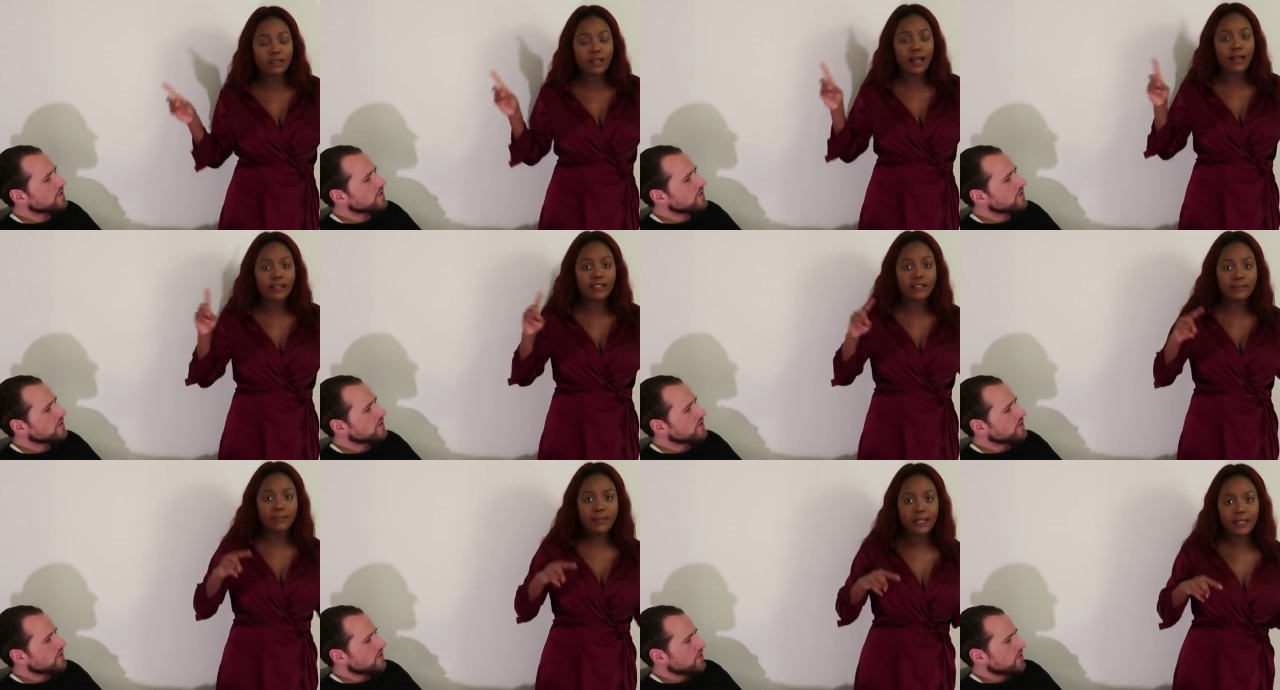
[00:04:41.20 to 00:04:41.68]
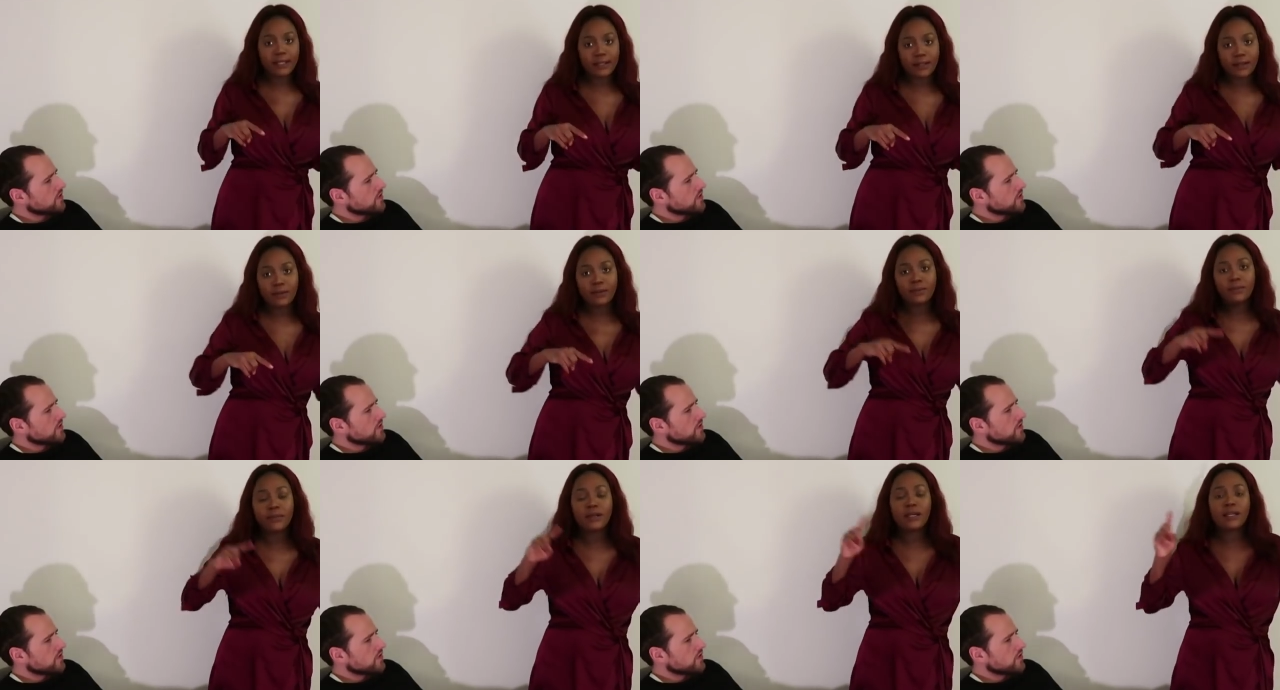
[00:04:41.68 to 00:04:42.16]
Speaker 1: size
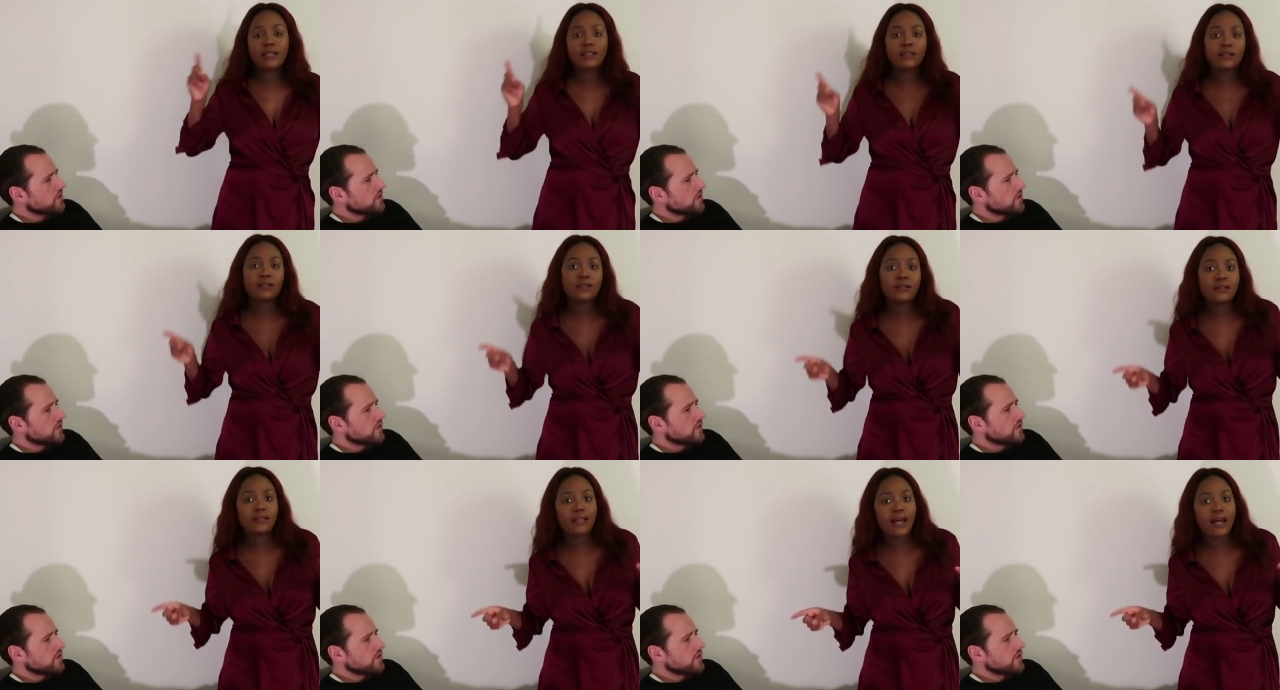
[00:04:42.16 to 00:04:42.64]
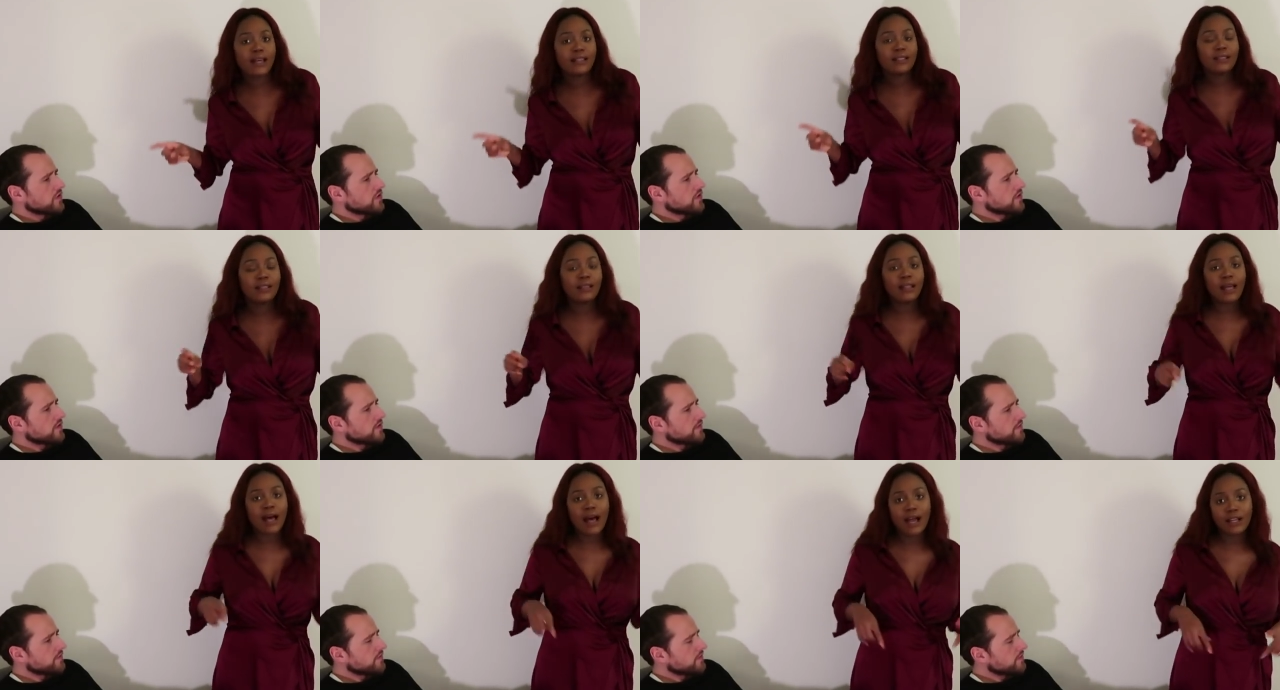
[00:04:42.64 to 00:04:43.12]
medium is a
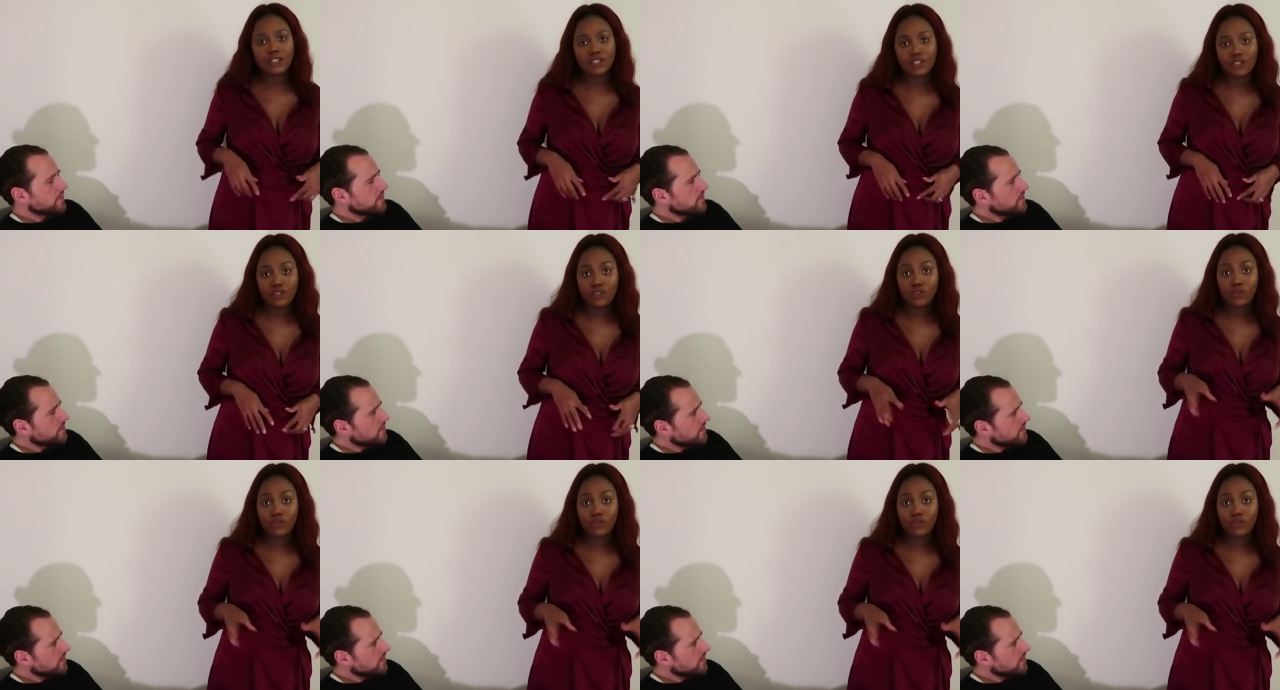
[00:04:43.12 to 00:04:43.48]
size large,